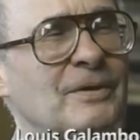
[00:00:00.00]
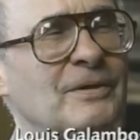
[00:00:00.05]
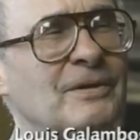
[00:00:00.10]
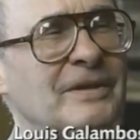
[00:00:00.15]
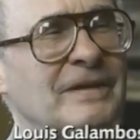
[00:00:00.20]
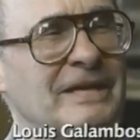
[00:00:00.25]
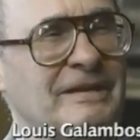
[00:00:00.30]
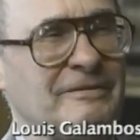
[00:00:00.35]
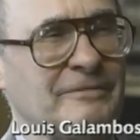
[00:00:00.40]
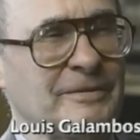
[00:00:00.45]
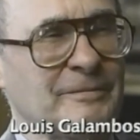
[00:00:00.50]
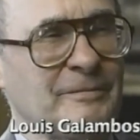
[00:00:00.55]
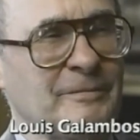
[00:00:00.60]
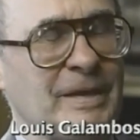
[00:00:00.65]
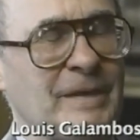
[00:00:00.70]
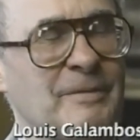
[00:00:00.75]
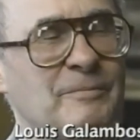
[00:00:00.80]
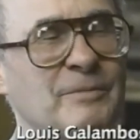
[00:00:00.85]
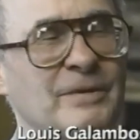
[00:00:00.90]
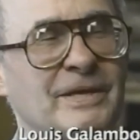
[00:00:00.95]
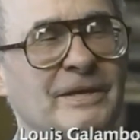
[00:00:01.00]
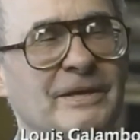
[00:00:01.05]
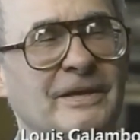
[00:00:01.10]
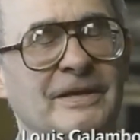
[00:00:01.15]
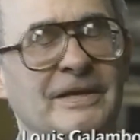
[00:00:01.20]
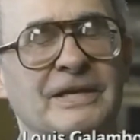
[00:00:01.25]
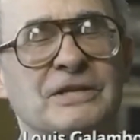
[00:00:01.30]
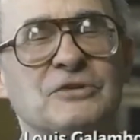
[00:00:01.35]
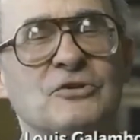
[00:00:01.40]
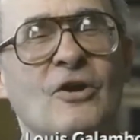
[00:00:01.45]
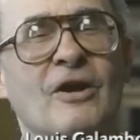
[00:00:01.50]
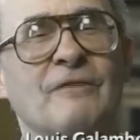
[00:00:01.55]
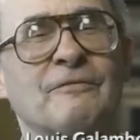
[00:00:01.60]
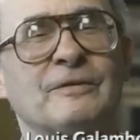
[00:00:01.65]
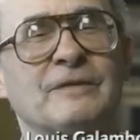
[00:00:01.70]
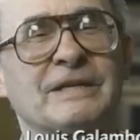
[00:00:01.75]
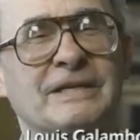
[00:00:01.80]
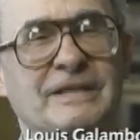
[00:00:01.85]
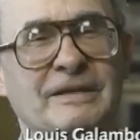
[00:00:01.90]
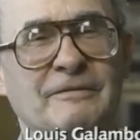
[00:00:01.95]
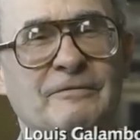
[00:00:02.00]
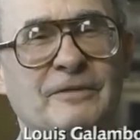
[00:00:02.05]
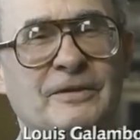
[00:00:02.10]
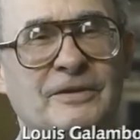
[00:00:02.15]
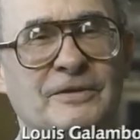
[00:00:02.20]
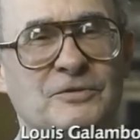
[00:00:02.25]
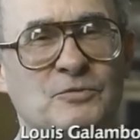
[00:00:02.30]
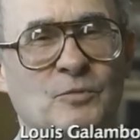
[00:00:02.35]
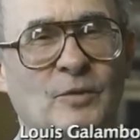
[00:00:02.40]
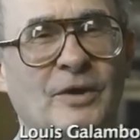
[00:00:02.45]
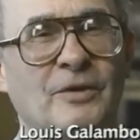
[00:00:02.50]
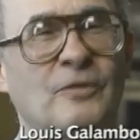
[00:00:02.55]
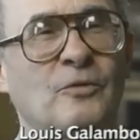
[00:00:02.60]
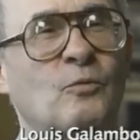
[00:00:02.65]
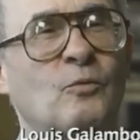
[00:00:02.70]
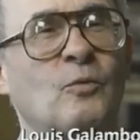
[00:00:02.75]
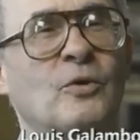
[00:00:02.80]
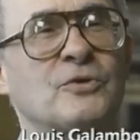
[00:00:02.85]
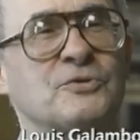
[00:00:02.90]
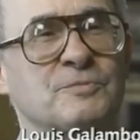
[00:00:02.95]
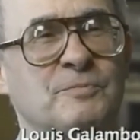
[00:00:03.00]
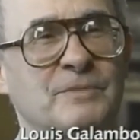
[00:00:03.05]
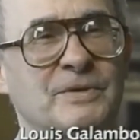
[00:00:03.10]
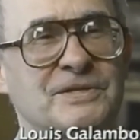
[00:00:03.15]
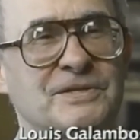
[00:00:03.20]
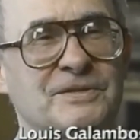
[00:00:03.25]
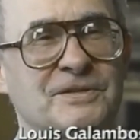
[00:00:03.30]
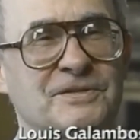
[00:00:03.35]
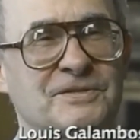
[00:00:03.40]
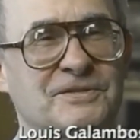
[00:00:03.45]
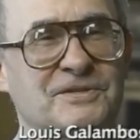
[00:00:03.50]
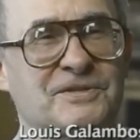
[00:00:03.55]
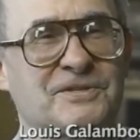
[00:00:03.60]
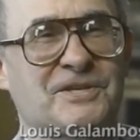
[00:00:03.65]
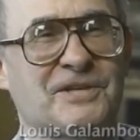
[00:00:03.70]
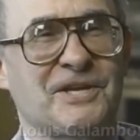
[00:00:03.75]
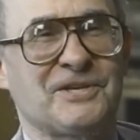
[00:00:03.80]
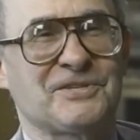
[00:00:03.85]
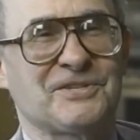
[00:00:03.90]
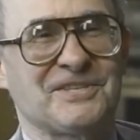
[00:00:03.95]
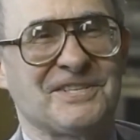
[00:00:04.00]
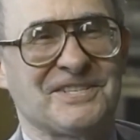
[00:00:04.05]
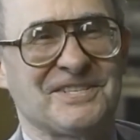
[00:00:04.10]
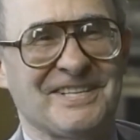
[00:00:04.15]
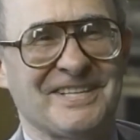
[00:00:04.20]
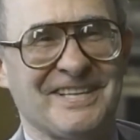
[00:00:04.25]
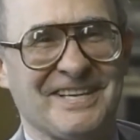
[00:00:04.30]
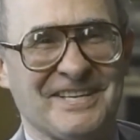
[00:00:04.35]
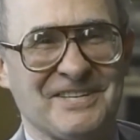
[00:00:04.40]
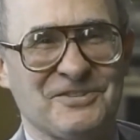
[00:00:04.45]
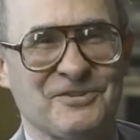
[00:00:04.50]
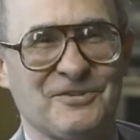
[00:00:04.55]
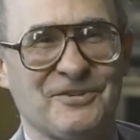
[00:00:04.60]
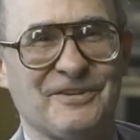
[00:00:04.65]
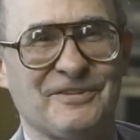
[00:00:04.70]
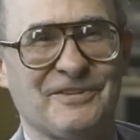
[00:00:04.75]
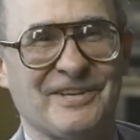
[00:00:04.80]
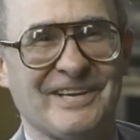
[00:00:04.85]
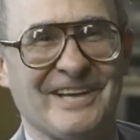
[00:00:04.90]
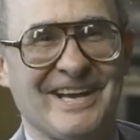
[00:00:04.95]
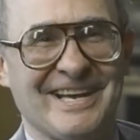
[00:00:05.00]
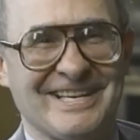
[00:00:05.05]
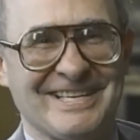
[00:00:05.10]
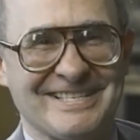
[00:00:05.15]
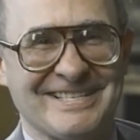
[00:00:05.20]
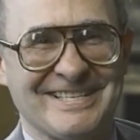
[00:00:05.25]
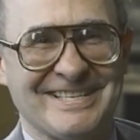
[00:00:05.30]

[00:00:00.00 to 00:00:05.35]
believe it. Maybe it's often given as one of the worst business decisions in the history of the United